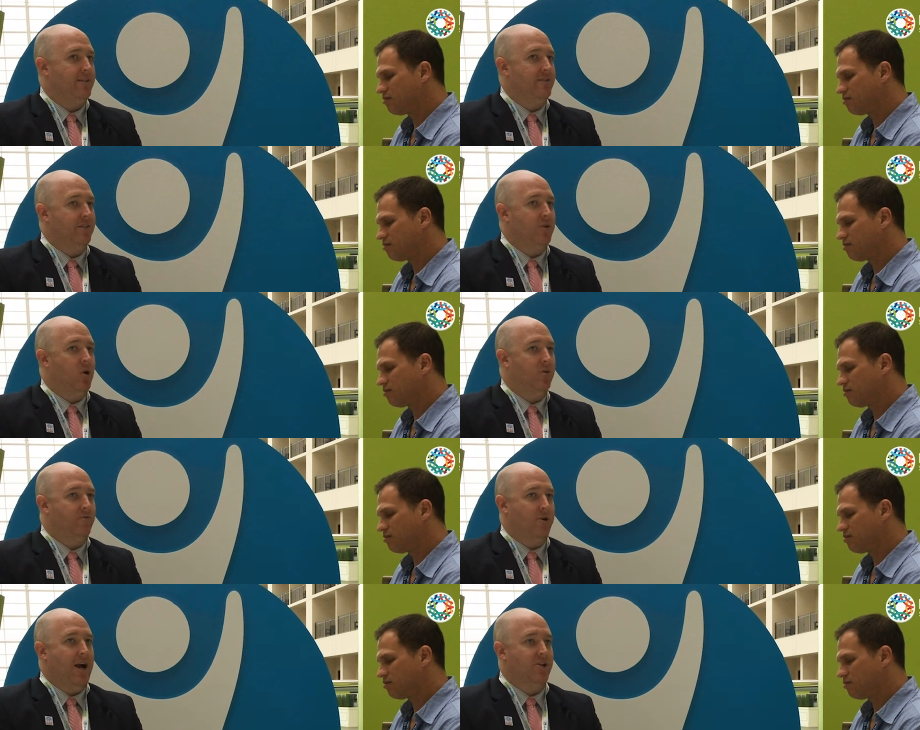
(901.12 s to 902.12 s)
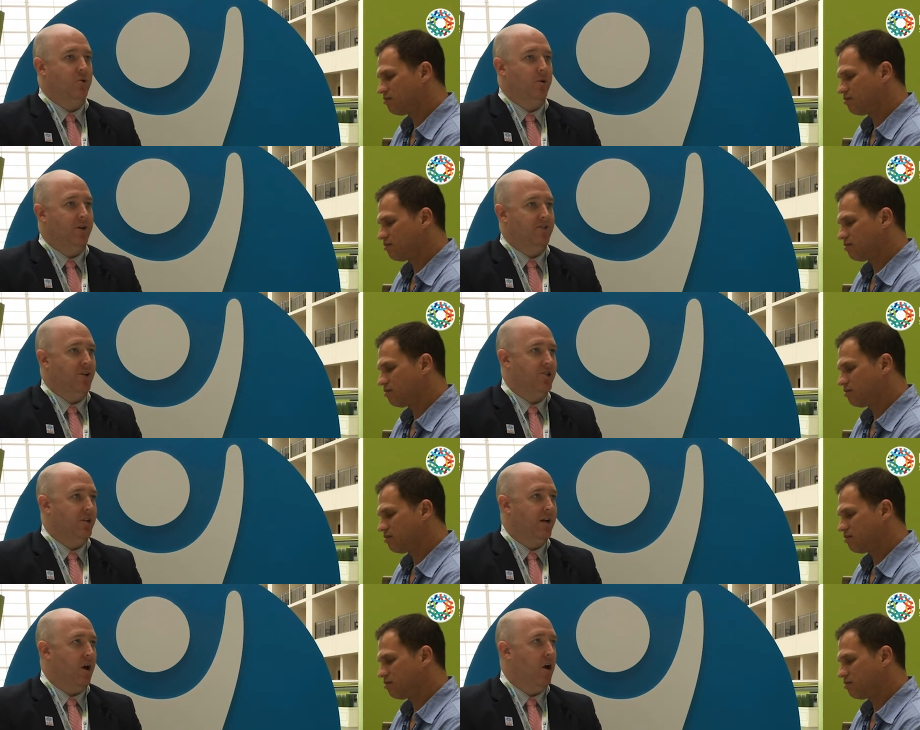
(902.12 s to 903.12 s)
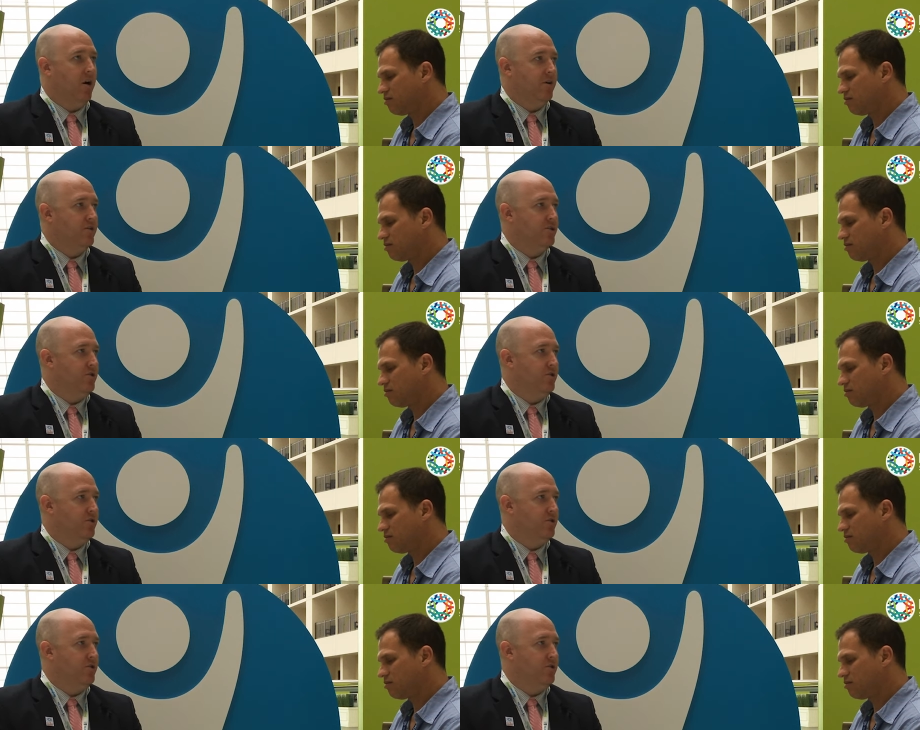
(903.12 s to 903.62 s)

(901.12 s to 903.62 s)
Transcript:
Speaker 1: it's difficult for a national organization like ours